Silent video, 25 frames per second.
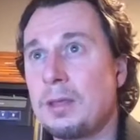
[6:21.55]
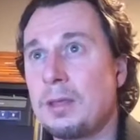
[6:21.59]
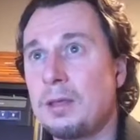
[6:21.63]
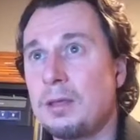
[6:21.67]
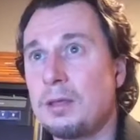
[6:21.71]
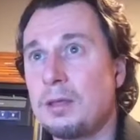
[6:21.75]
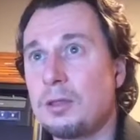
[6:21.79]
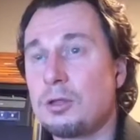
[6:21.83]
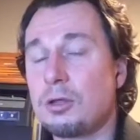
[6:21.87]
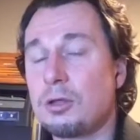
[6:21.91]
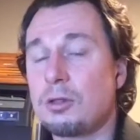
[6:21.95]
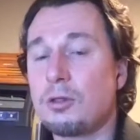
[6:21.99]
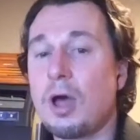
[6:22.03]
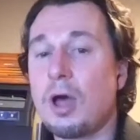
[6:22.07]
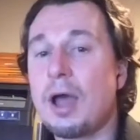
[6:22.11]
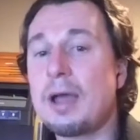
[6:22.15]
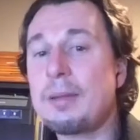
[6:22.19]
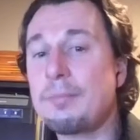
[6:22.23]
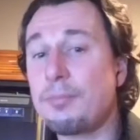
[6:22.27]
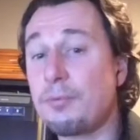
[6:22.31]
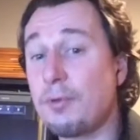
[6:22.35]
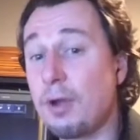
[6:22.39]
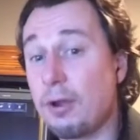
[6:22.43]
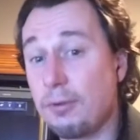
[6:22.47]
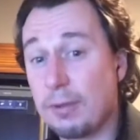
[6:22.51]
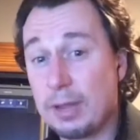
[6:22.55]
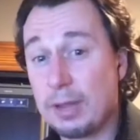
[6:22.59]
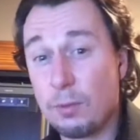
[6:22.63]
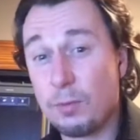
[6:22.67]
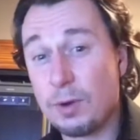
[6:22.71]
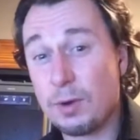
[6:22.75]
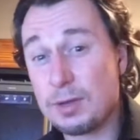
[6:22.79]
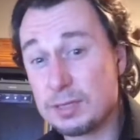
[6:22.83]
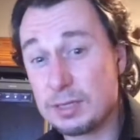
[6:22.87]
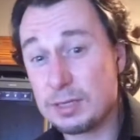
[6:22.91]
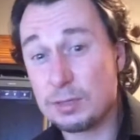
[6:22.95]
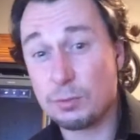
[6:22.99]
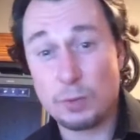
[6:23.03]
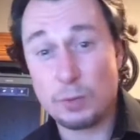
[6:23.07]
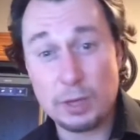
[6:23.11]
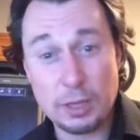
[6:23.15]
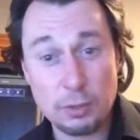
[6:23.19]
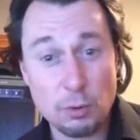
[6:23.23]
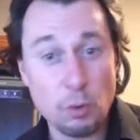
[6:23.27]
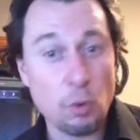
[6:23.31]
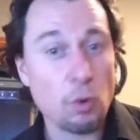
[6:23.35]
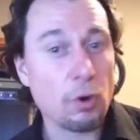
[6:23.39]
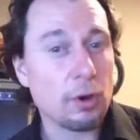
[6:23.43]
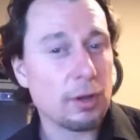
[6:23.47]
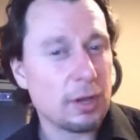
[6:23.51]
the library wasn't well
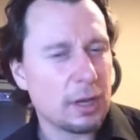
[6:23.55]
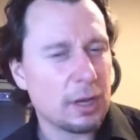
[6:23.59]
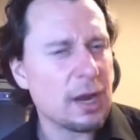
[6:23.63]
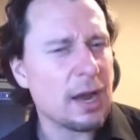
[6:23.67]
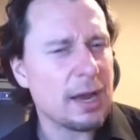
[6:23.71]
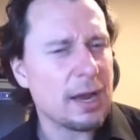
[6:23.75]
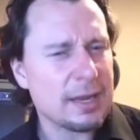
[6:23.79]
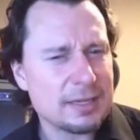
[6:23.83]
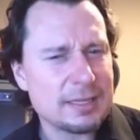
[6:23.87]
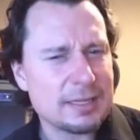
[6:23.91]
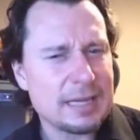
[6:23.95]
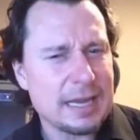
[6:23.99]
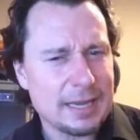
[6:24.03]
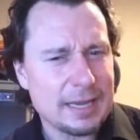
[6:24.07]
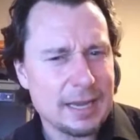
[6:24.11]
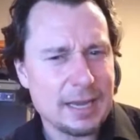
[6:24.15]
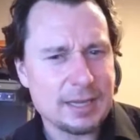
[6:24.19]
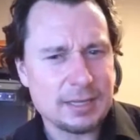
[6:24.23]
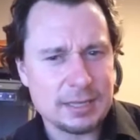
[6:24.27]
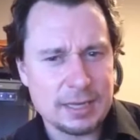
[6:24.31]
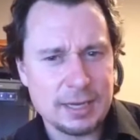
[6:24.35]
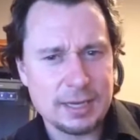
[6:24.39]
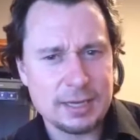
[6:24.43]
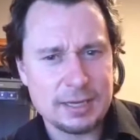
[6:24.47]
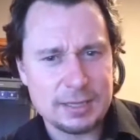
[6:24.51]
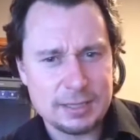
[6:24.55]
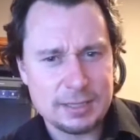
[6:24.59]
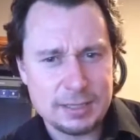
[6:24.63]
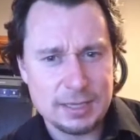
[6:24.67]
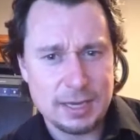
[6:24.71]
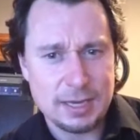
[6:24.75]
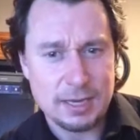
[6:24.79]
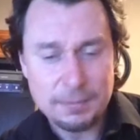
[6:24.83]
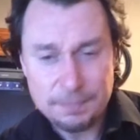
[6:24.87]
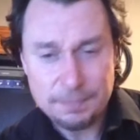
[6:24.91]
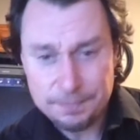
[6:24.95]
organized, I guess I can say.